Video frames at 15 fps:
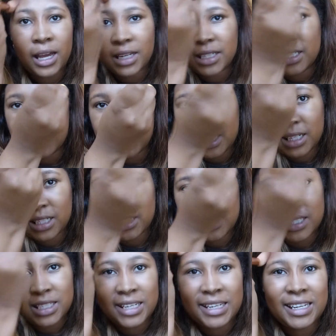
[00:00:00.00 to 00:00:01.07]
As you can
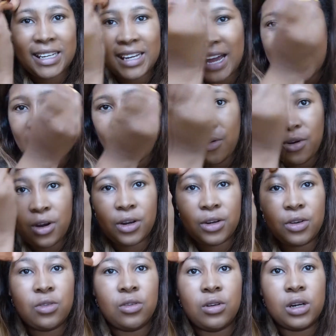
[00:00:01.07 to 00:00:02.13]
see how
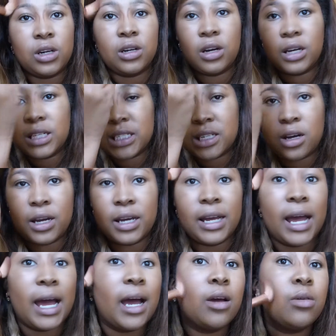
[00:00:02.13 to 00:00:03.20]
unorganised I
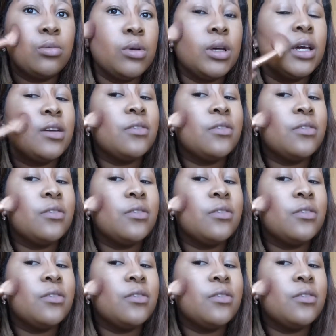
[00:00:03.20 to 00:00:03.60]
am.